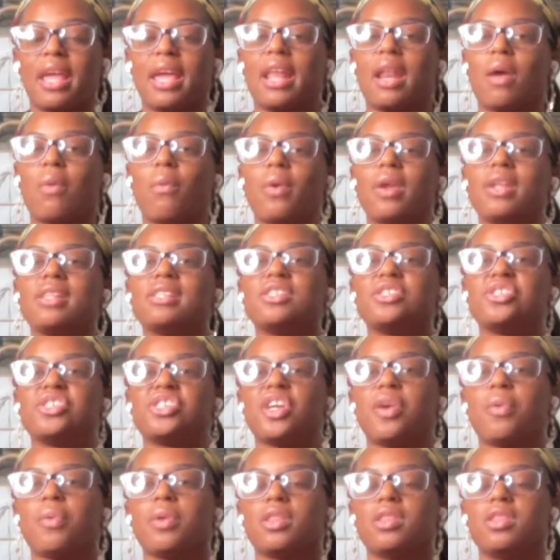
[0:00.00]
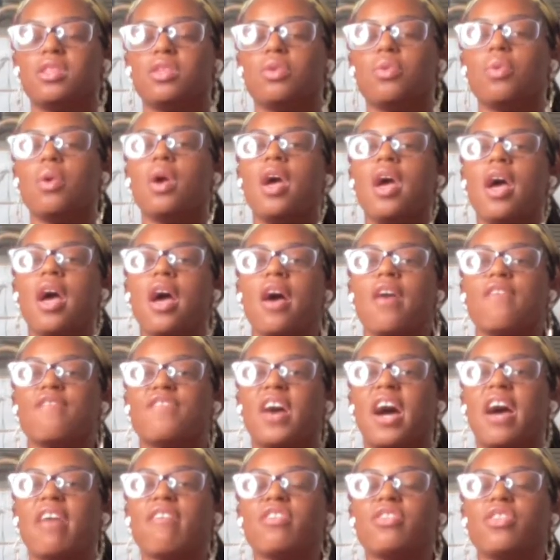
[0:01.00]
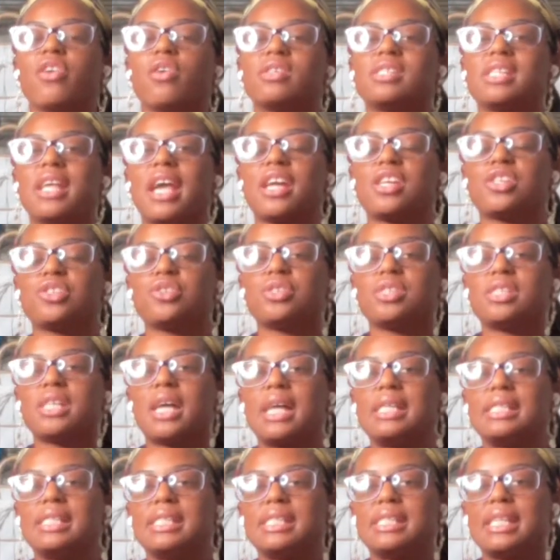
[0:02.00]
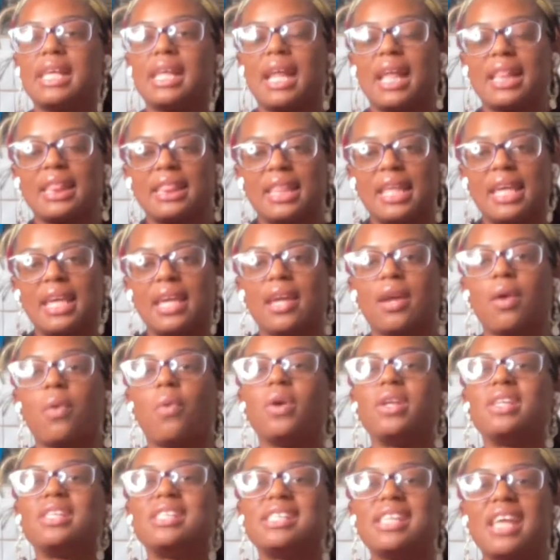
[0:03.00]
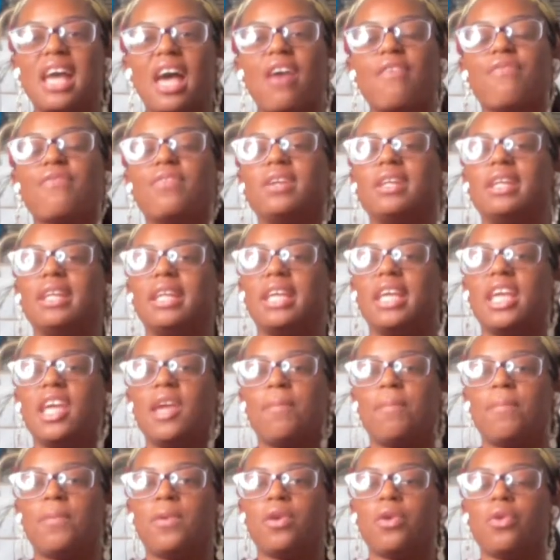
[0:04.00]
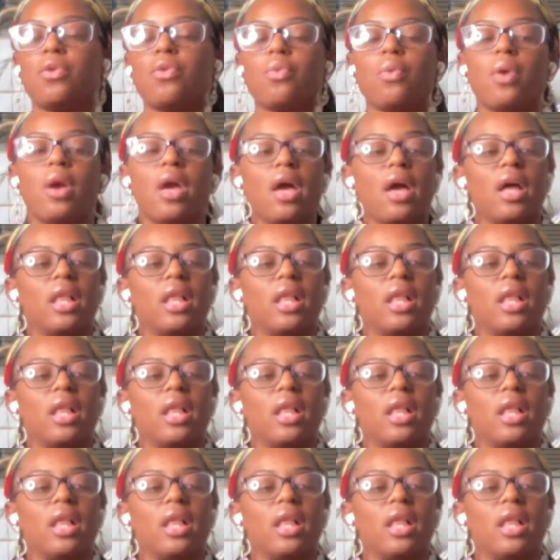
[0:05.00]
And I wanted to share with you 5 of those exercises that I think would definitely keep you